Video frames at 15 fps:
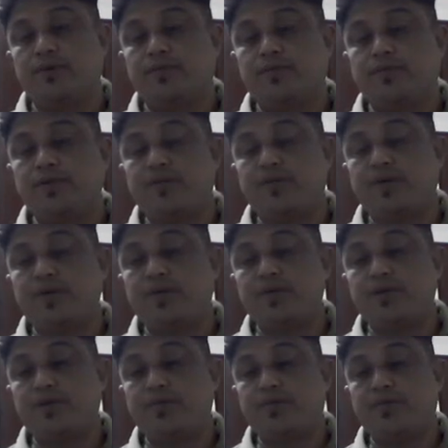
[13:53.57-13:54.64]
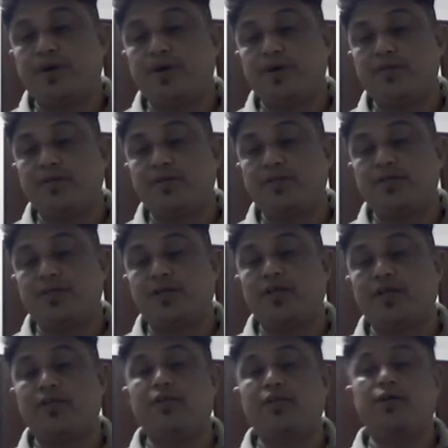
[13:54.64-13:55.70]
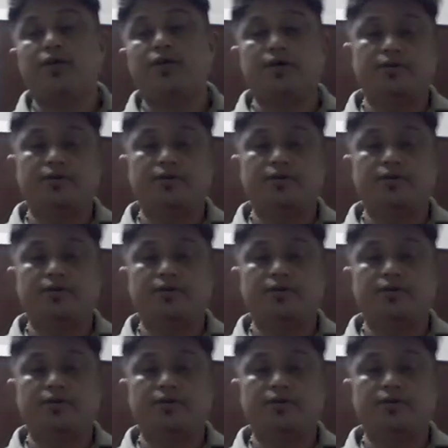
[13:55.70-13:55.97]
pre-primary, primary, secondary,